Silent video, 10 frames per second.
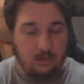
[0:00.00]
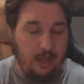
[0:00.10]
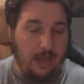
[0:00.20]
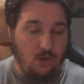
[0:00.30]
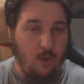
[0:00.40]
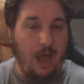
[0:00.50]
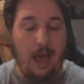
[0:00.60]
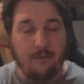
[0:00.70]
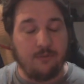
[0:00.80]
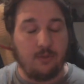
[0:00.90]
and you
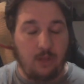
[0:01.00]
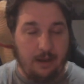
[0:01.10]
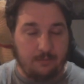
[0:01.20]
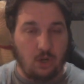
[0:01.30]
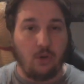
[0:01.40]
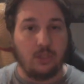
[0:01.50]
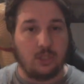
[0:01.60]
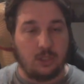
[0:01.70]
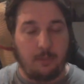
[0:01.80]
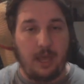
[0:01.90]
have, like, tokens
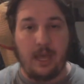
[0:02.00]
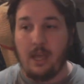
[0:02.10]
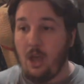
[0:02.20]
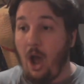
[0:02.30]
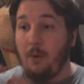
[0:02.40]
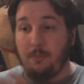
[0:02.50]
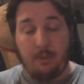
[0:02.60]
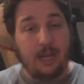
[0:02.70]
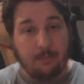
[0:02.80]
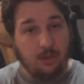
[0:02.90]
to spare, I would
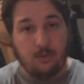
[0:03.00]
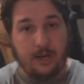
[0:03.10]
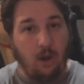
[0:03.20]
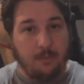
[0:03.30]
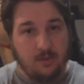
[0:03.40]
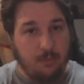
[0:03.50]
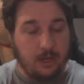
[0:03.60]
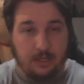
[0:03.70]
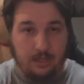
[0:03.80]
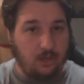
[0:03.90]
pick up the three copies of
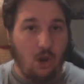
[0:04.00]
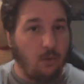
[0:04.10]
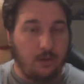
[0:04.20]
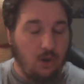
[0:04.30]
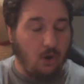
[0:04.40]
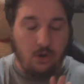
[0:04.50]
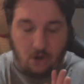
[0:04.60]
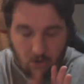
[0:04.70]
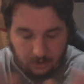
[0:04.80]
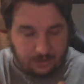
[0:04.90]
Buggy. Like, no, no,
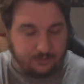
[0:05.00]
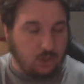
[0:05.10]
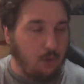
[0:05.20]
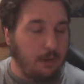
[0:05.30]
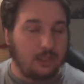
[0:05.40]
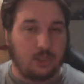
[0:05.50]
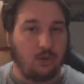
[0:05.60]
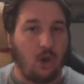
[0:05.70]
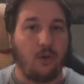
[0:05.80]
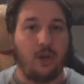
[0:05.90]
no ifs, no buts, no
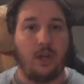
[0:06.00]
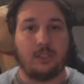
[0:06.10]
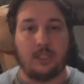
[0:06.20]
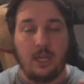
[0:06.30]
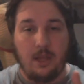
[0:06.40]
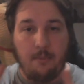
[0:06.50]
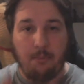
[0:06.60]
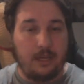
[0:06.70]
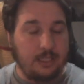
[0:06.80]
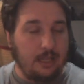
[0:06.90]
coconuts.
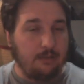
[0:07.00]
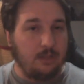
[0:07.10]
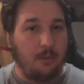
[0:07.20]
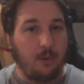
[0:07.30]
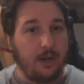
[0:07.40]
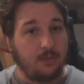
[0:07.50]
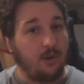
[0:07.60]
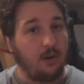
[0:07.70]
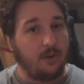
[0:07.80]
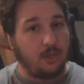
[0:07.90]
Buggy's level limit break is
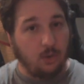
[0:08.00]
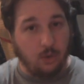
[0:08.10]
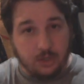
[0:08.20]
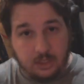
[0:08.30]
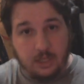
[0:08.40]
very, very good.